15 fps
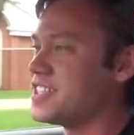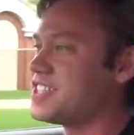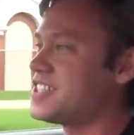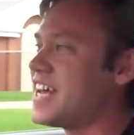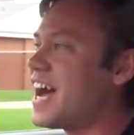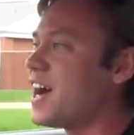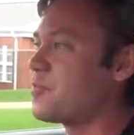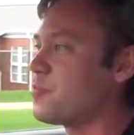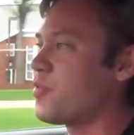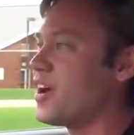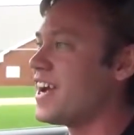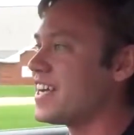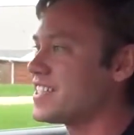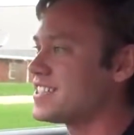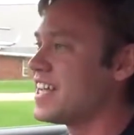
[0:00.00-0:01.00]
stout
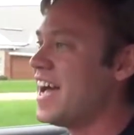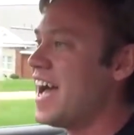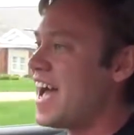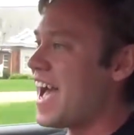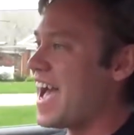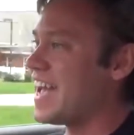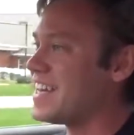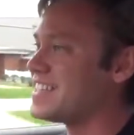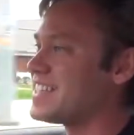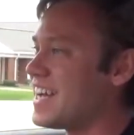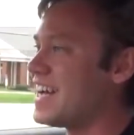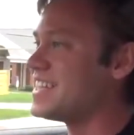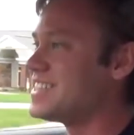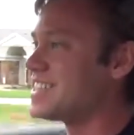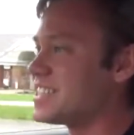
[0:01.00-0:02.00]
brakes and
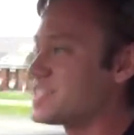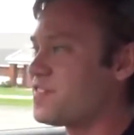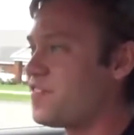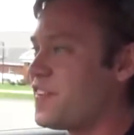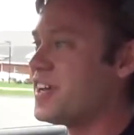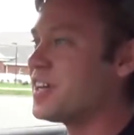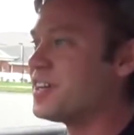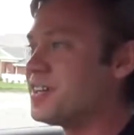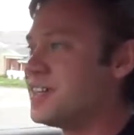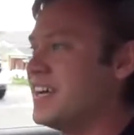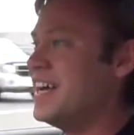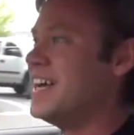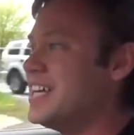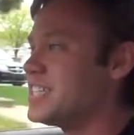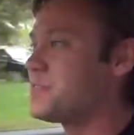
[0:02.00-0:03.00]
just feel
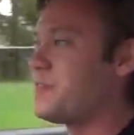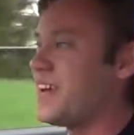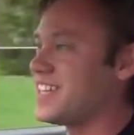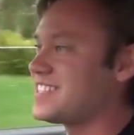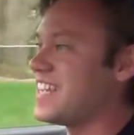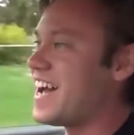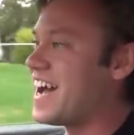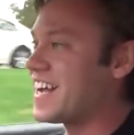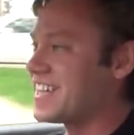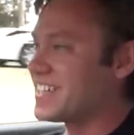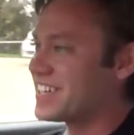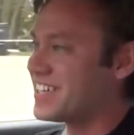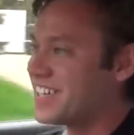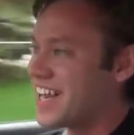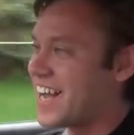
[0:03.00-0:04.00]

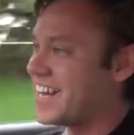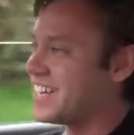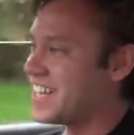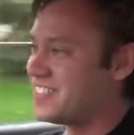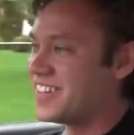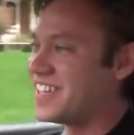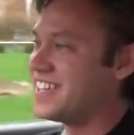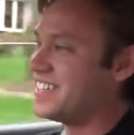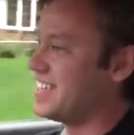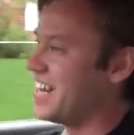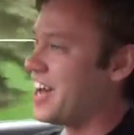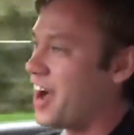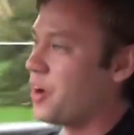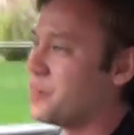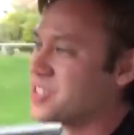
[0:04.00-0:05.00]
spectacular. And I mean, you
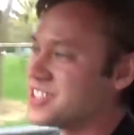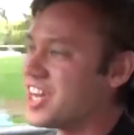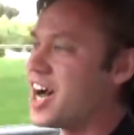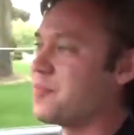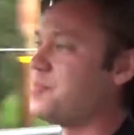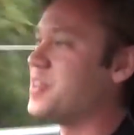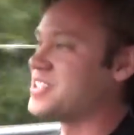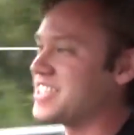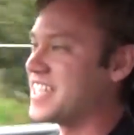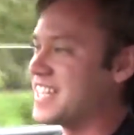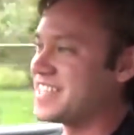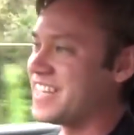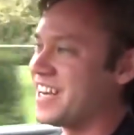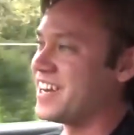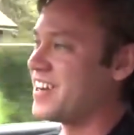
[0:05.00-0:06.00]
know, I was not pushing
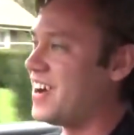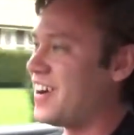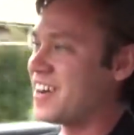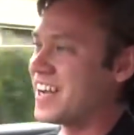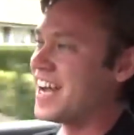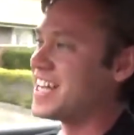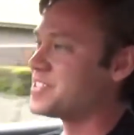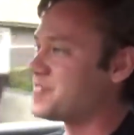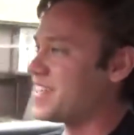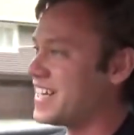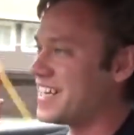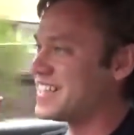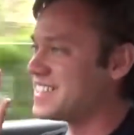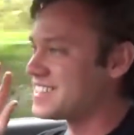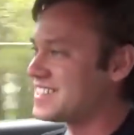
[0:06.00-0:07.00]
it there at all, guys, but
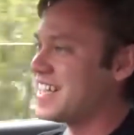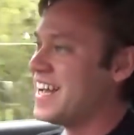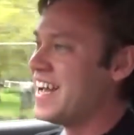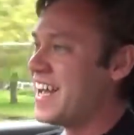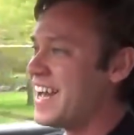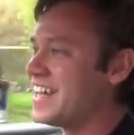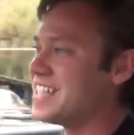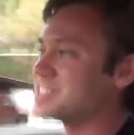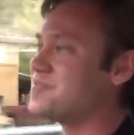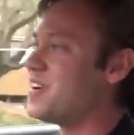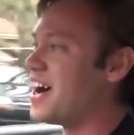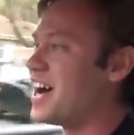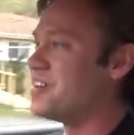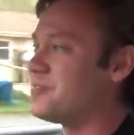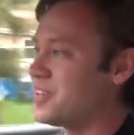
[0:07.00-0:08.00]
it is
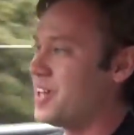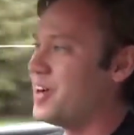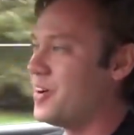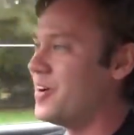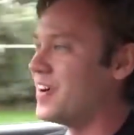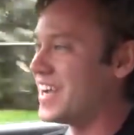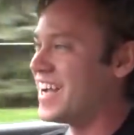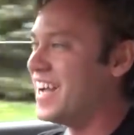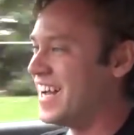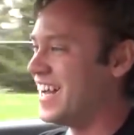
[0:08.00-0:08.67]
mind-blowing.